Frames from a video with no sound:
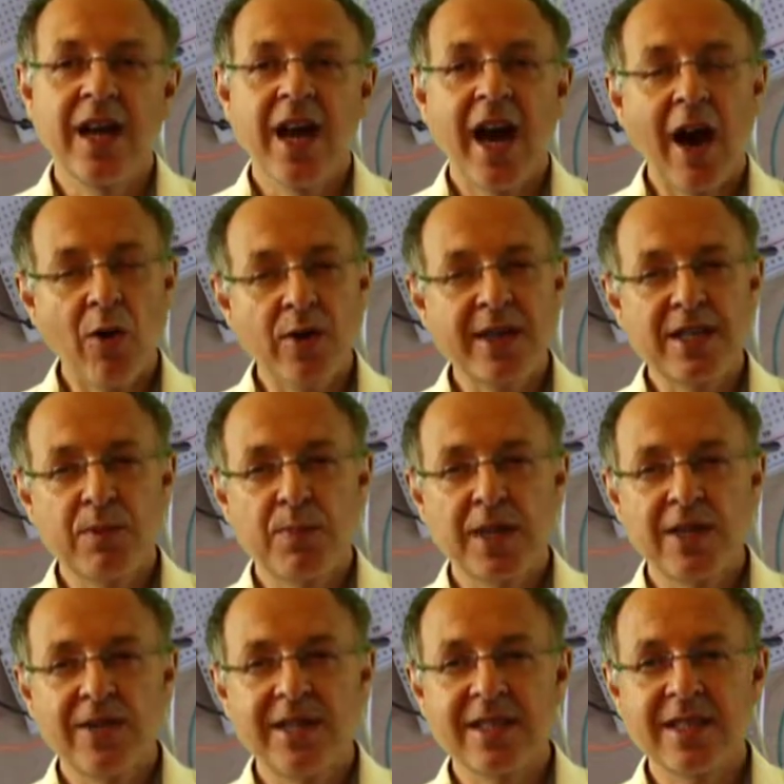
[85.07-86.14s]
Our
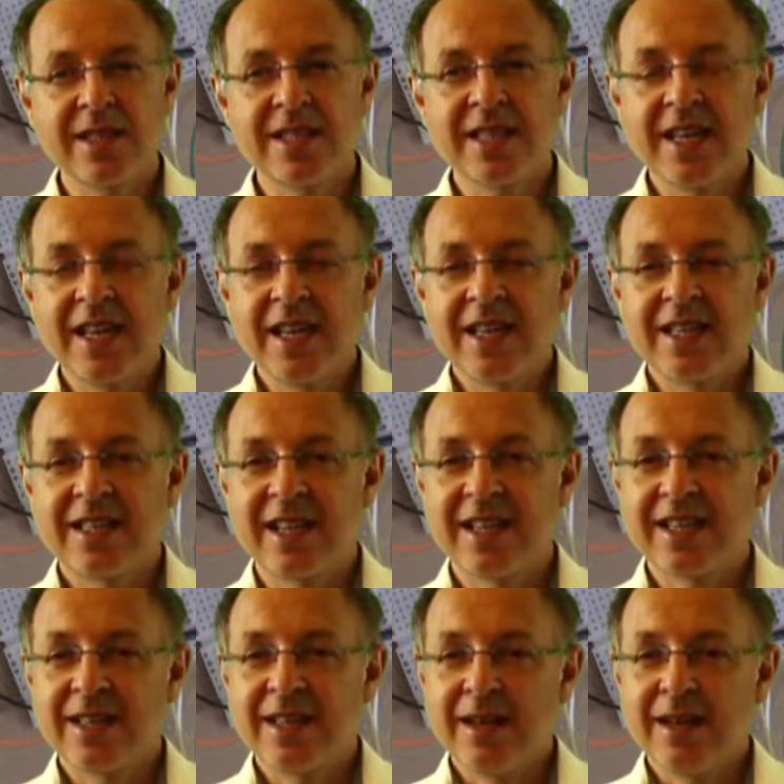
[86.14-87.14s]
experience is that